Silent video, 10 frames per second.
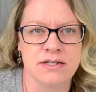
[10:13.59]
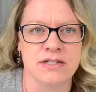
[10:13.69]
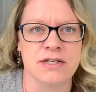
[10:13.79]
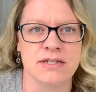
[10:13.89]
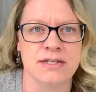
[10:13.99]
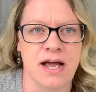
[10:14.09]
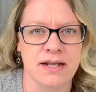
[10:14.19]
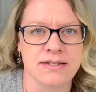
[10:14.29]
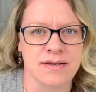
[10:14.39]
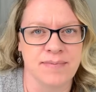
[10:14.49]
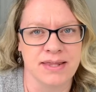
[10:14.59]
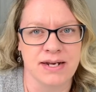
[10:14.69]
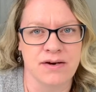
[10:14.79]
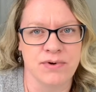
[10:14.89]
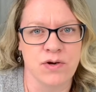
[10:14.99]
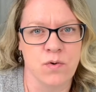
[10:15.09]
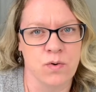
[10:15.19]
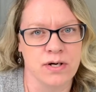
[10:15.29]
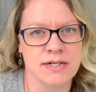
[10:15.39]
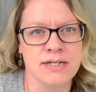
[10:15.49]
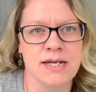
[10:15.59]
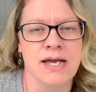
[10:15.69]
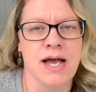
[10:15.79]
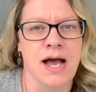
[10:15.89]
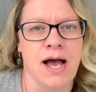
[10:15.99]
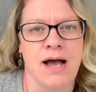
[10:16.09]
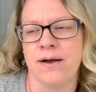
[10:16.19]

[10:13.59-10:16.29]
It's just not something that I record. I